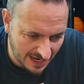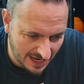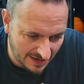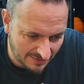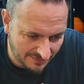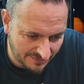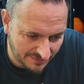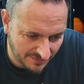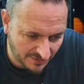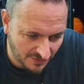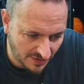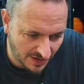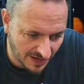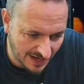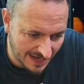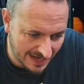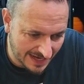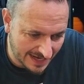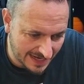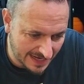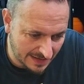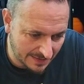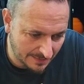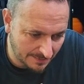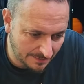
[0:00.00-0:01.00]
for
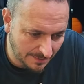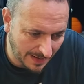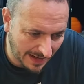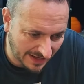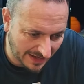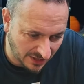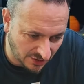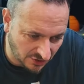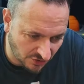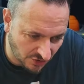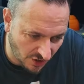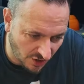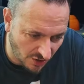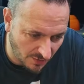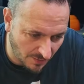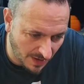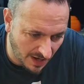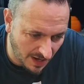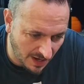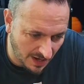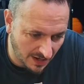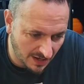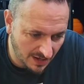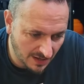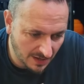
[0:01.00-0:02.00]
a
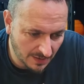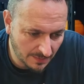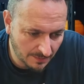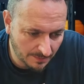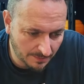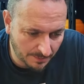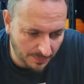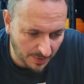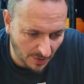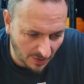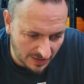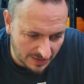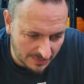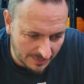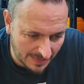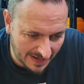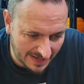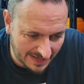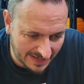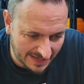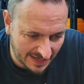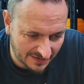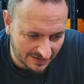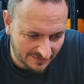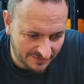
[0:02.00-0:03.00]
Panchroma
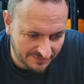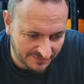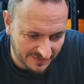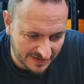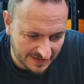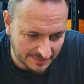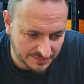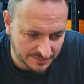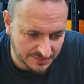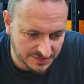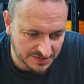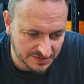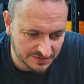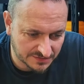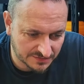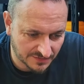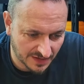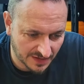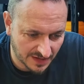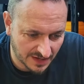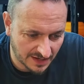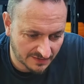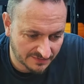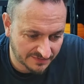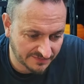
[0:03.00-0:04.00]
Polymaker themed
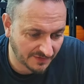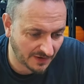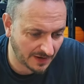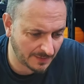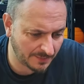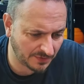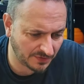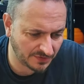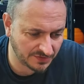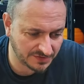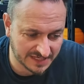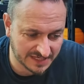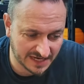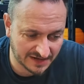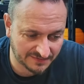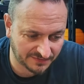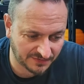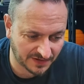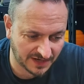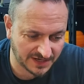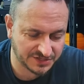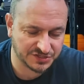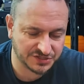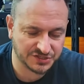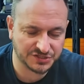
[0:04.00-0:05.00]
Fiberon
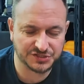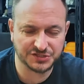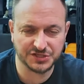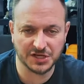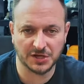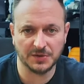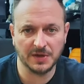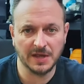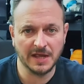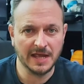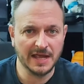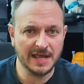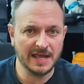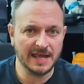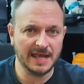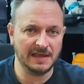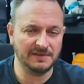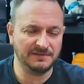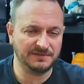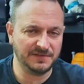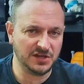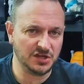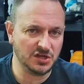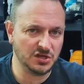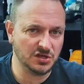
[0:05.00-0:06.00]
DeathRacer. So
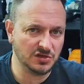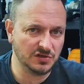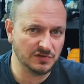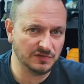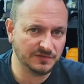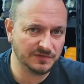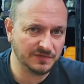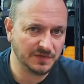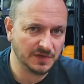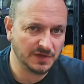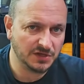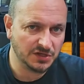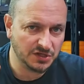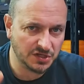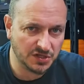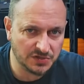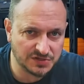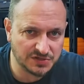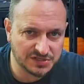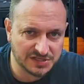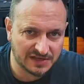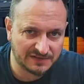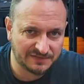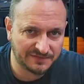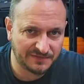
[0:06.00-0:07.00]
if you've
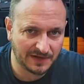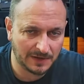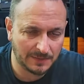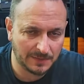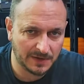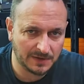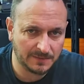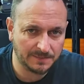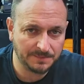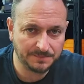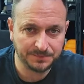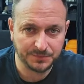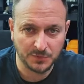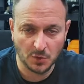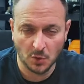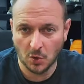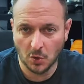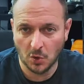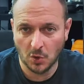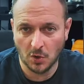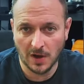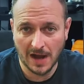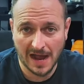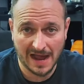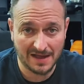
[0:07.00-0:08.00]
used their filament
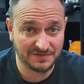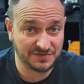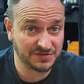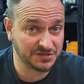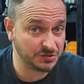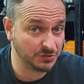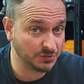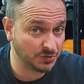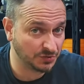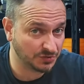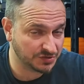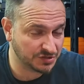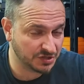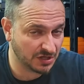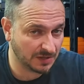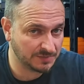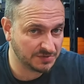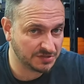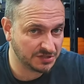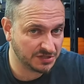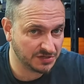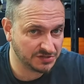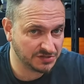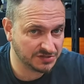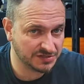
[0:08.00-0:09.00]
or have still got time
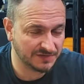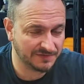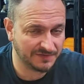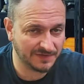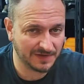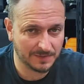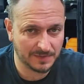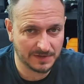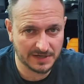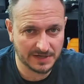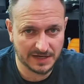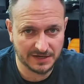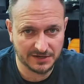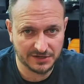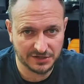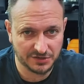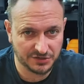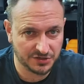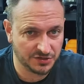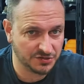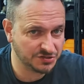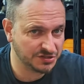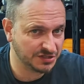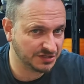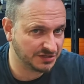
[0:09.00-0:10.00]
to use their filament and you're
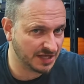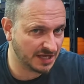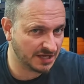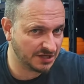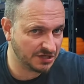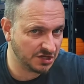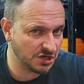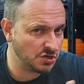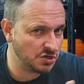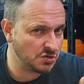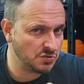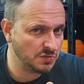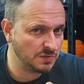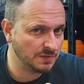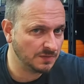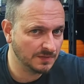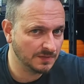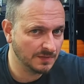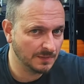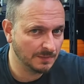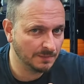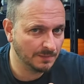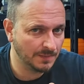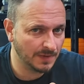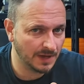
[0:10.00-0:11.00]
using their new
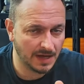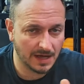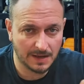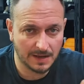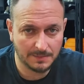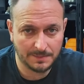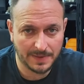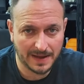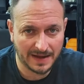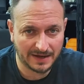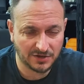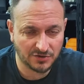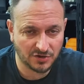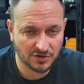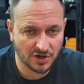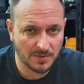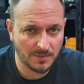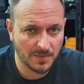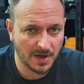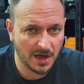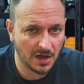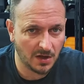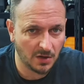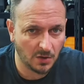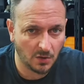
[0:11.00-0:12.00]

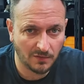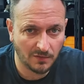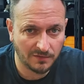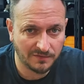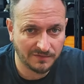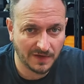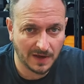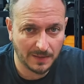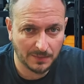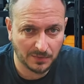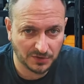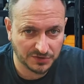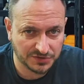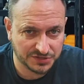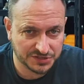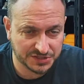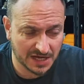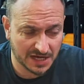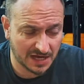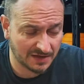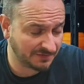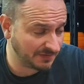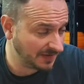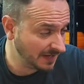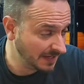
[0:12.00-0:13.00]
Panchroma or Fiberon
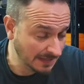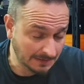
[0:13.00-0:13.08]
stuff,